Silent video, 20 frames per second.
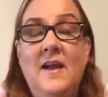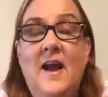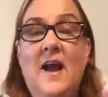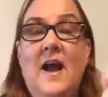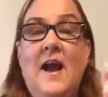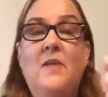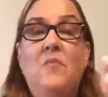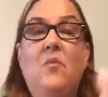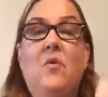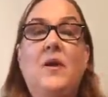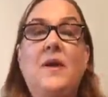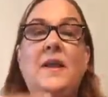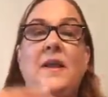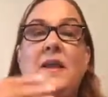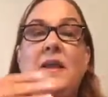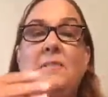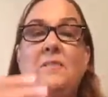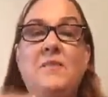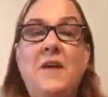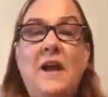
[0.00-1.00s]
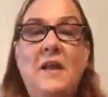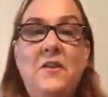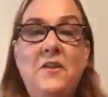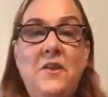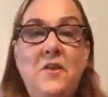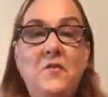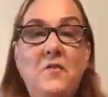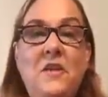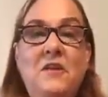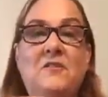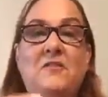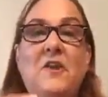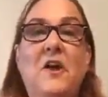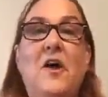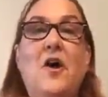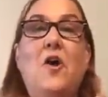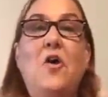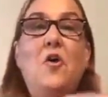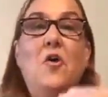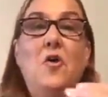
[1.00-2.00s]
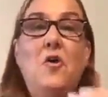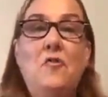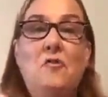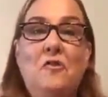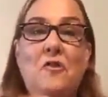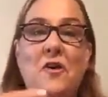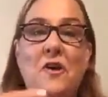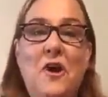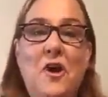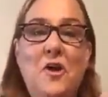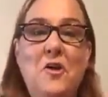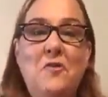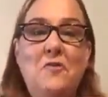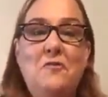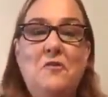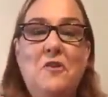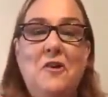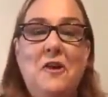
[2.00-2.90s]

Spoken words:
I want to keep telling you this over and over